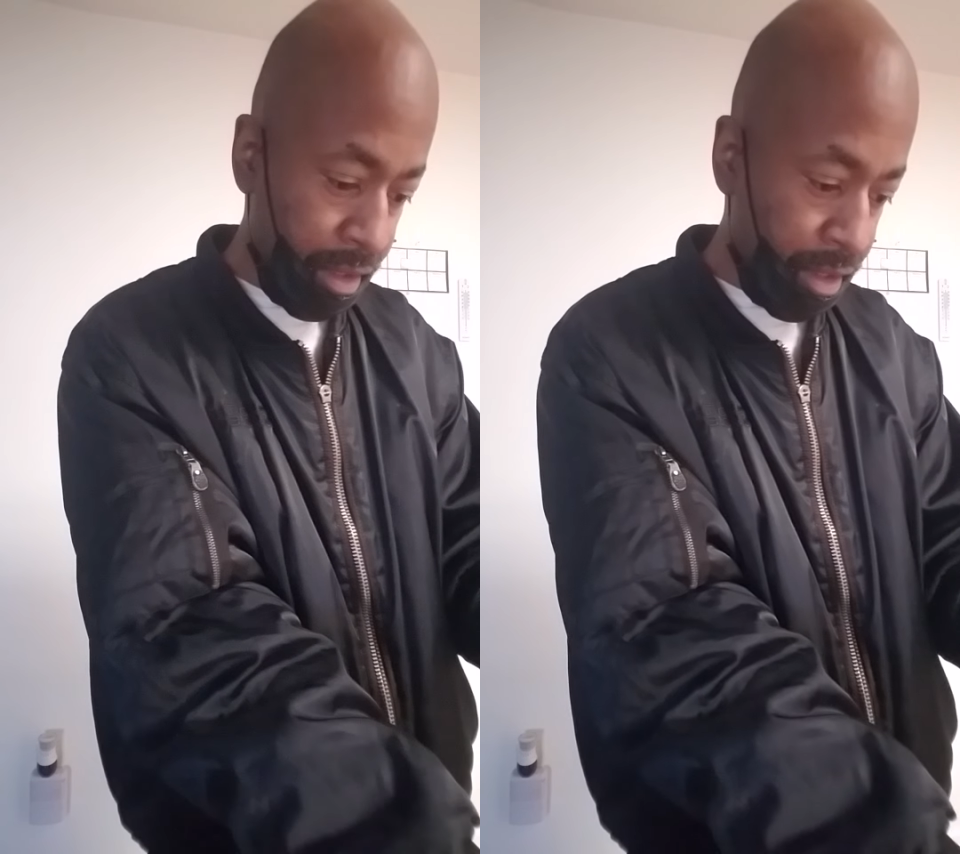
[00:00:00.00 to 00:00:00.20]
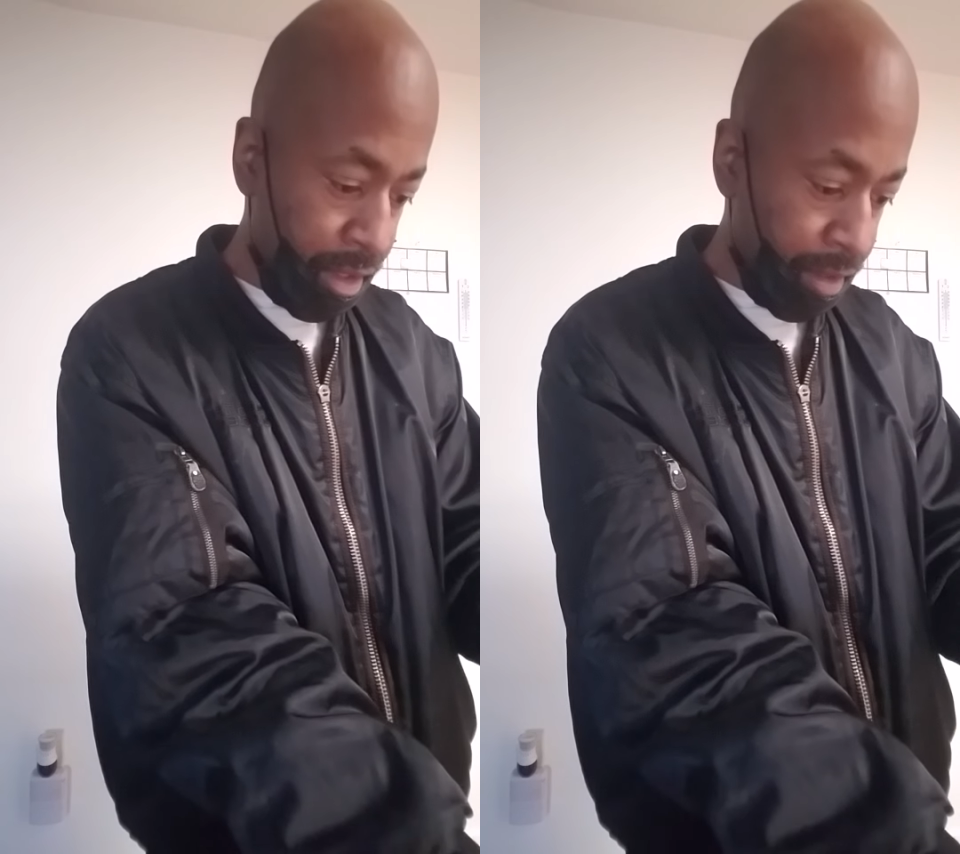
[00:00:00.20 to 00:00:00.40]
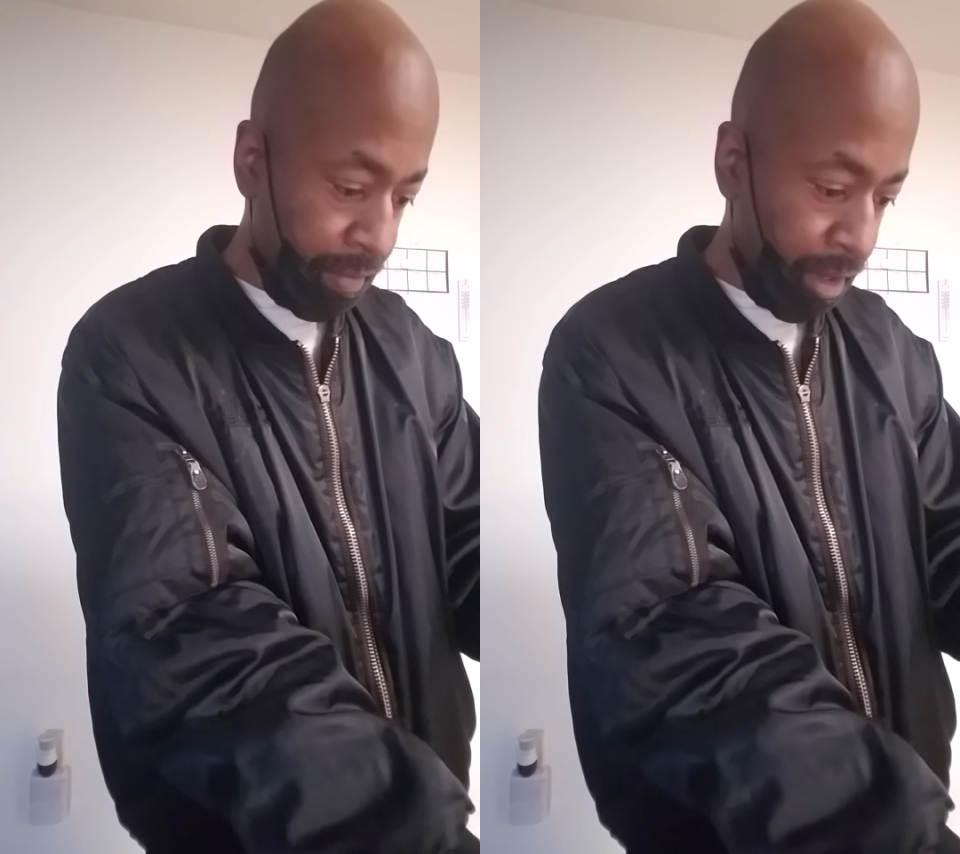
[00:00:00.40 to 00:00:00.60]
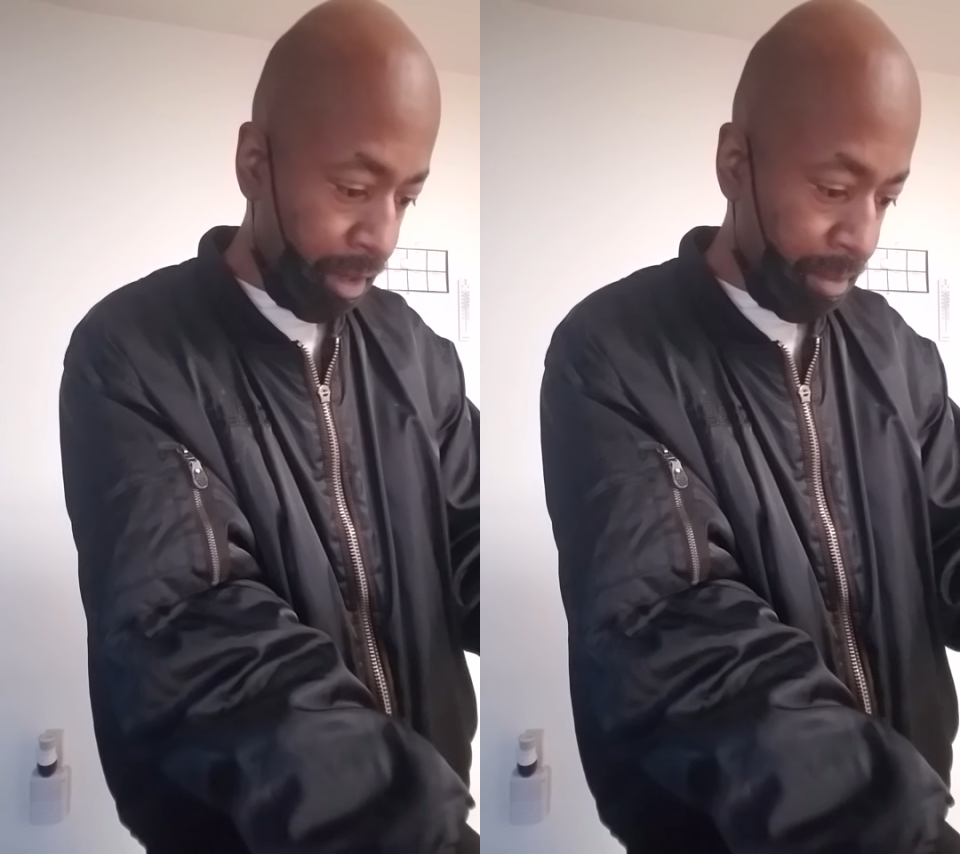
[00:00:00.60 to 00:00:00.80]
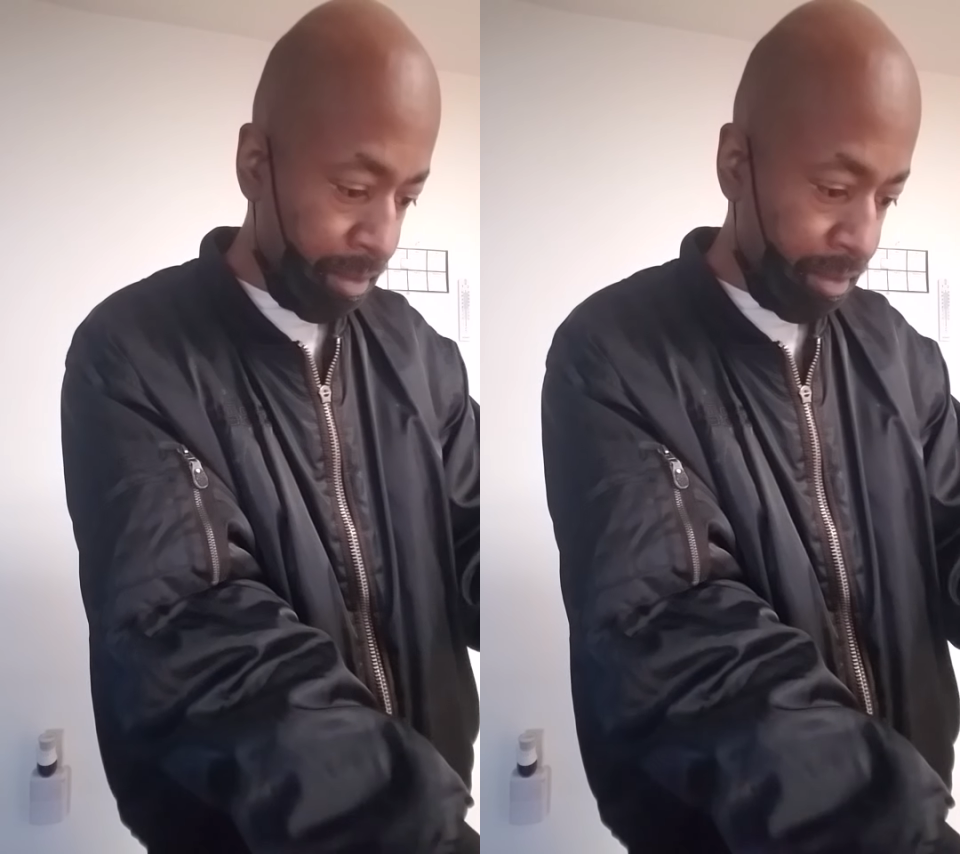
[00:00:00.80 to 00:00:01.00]
layer of
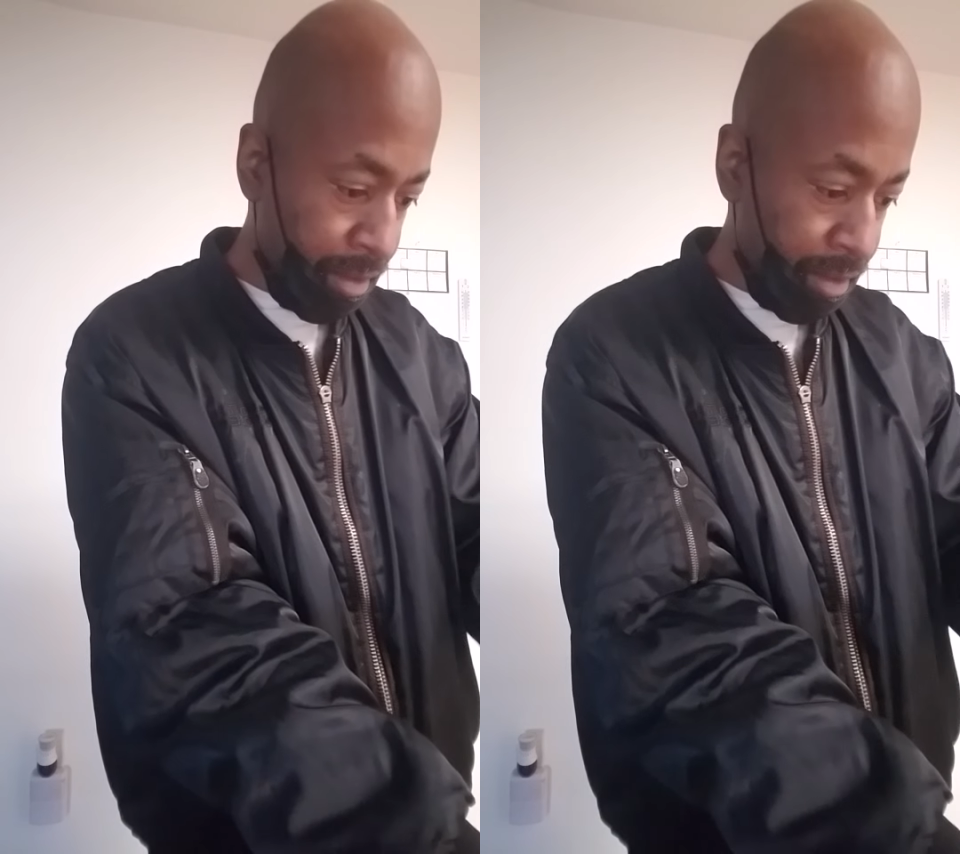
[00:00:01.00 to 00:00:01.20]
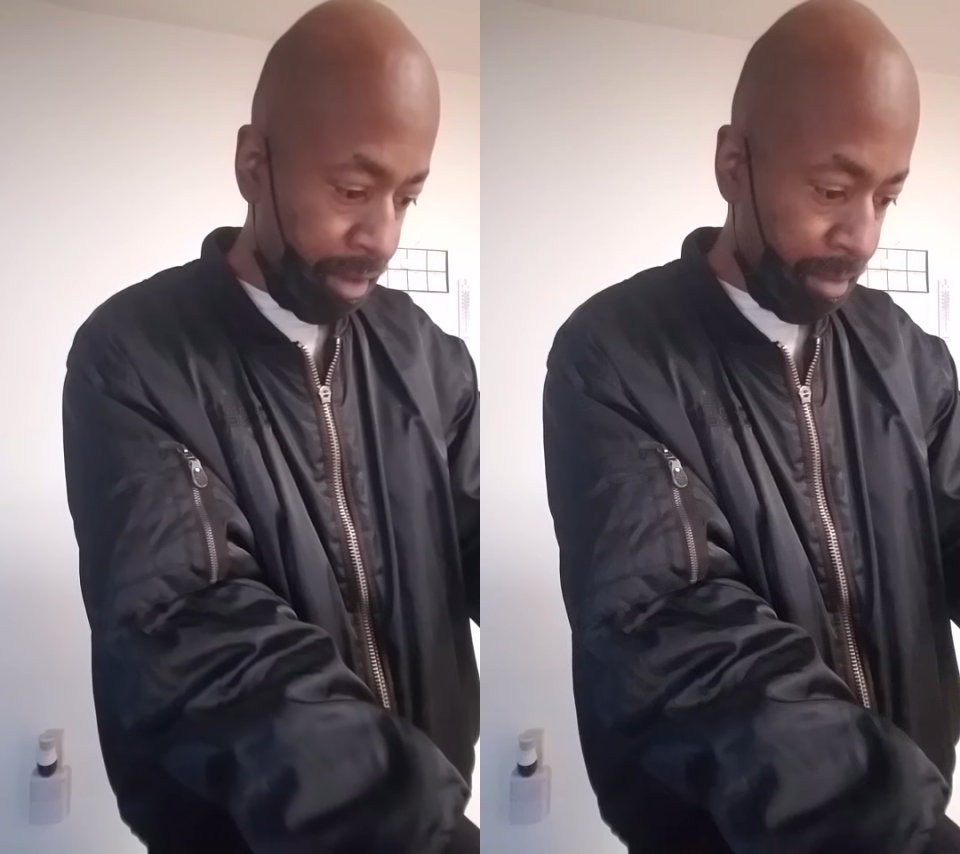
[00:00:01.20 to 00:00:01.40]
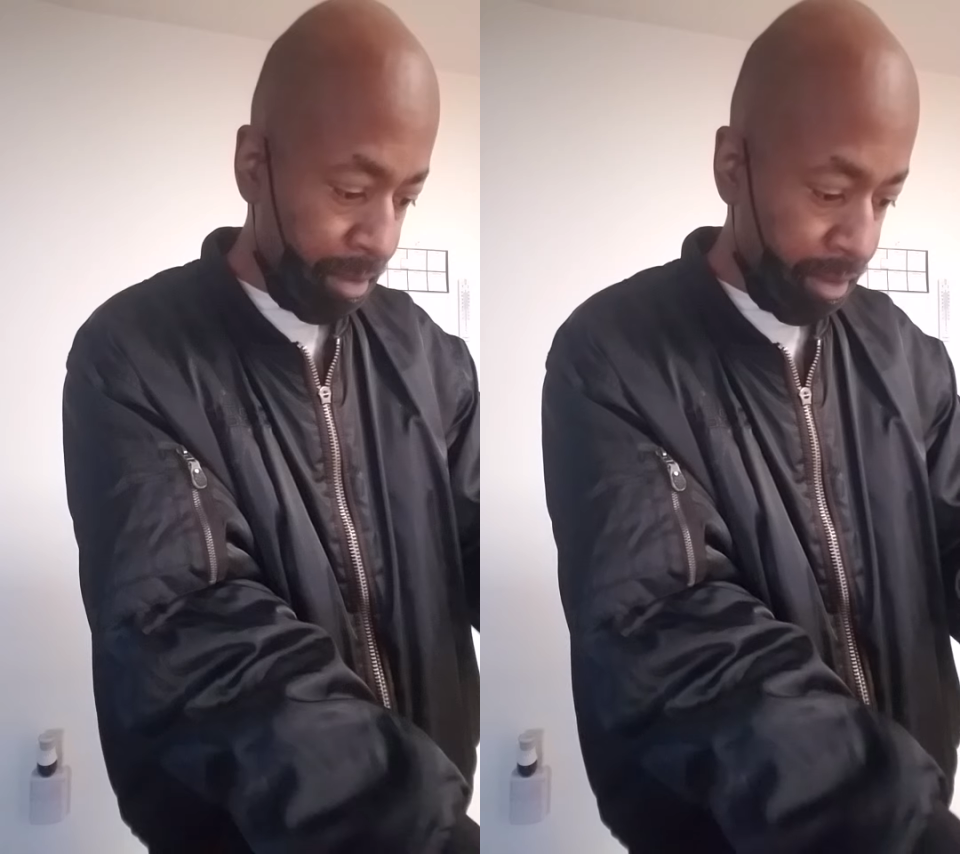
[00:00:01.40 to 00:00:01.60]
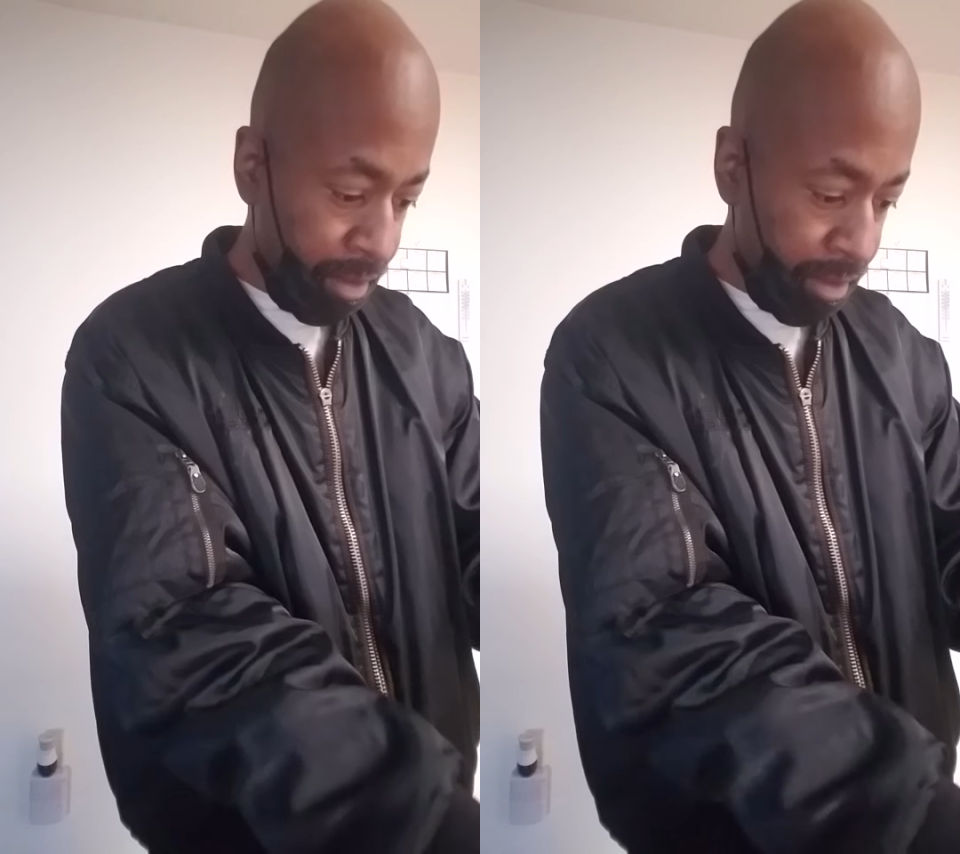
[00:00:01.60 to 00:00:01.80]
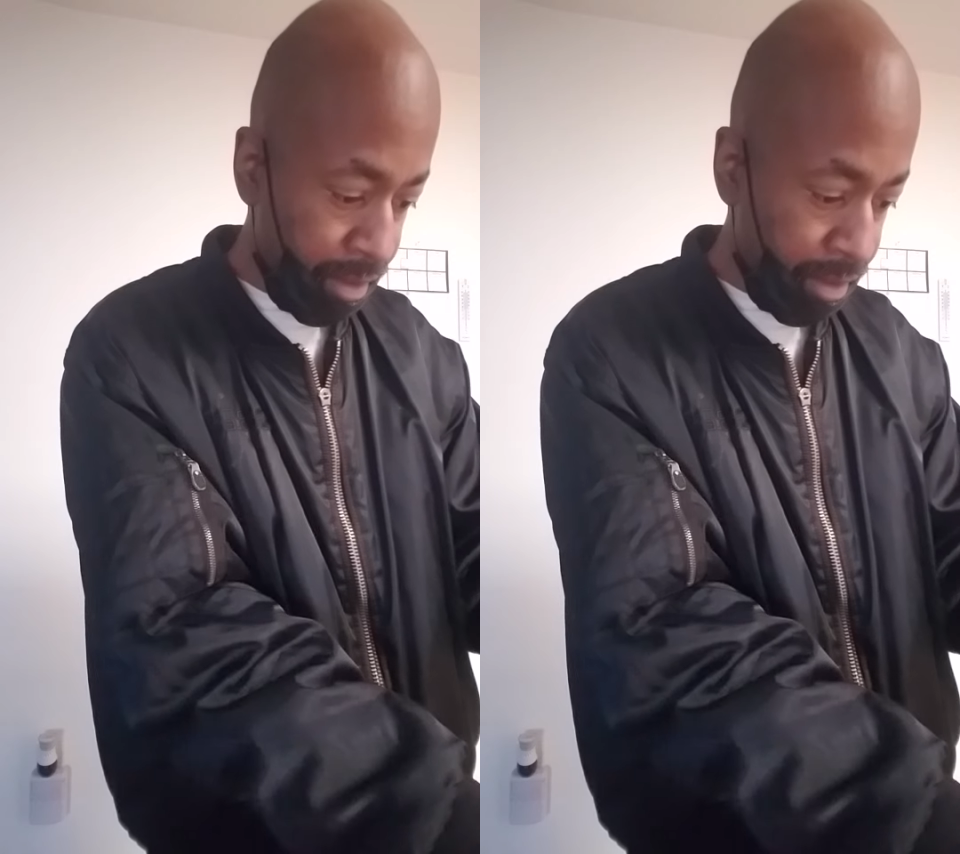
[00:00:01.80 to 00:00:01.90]
capers on top of here.